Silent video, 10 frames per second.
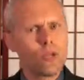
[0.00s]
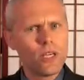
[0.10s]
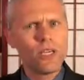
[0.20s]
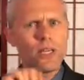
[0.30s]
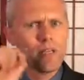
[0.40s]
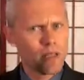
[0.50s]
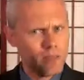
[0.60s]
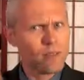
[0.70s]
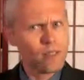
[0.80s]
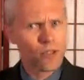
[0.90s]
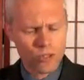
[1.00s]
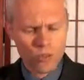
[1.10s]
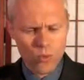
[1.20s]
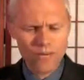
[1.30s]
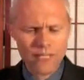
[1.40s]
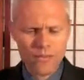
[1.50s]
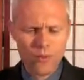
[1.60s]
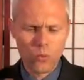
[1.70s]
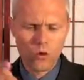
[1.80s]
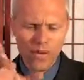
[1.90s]
You can, just write down
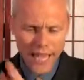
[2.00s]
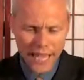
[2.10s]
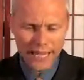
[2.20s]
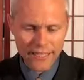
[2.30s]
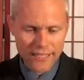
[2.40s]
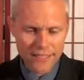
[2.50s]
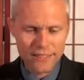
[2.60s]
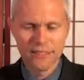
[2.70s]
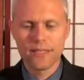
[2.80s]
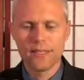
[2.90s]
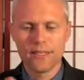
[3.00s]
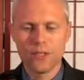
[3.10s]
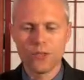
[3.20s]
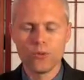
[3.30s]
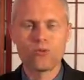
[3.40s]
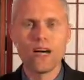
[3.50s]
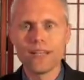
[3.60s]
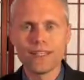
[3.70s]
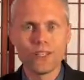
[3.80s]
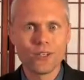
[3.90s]
the word hate, and then you
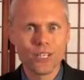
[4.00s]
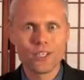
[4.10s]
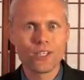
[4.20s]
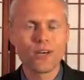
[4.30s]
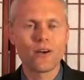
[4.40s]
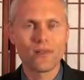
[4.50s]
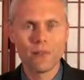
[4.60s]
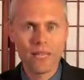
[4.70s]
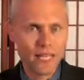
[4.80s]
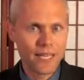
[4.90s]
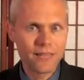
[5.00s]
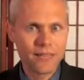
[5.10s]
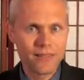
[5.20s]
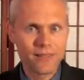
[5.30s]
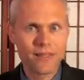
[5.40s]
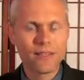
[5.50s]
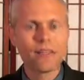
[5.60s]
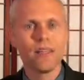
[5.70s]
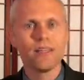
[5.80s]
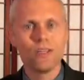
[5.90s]
find in your dictionary the meaning,
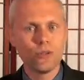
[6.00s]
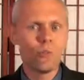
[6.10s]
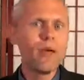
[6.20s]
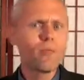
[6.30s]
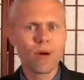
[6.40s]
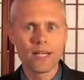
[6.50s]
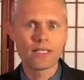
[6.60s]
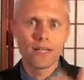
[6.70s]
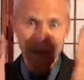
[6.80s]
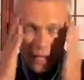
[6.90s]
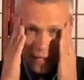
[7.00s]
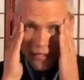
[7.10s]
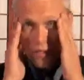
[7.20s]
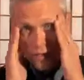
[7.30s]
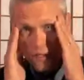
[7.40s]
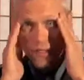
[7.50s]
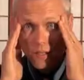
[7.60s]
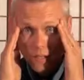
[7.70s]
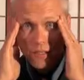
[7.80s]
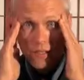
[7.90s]
and then you memorize it. Hate,
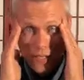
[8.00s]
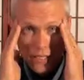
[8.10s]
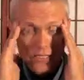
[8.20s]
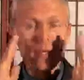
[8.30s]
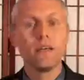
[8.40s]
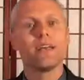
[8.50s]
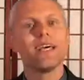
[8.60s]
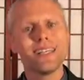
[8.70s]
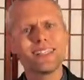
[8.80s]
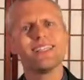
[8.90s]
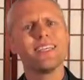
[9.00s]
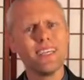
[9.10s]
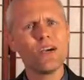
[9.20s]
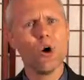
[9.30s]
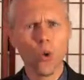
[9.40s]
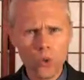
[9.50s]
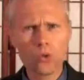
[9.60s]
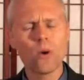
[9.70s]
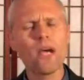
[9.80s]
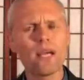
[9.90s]
hate, hate, hate. That's the
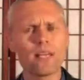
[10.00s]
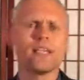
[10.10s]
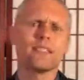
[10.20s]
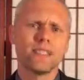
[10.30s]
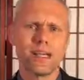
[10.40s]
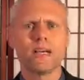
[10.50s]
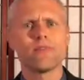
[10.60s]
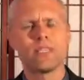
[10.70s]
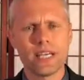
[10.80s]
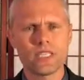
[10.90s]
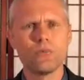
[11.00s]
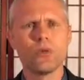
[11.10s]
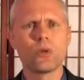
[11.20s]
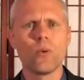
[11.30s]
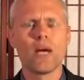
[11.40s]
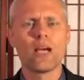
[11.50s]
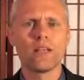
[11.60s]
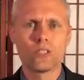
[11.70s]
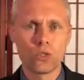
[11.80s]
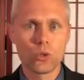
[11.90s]
old way. That's the kind of textbook way,
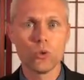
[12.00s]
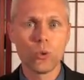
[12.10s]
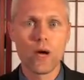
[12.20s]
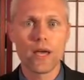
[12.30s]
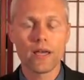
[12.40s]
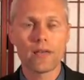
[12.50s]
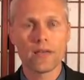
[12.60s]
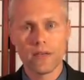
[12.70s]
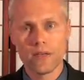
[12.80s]
the school way.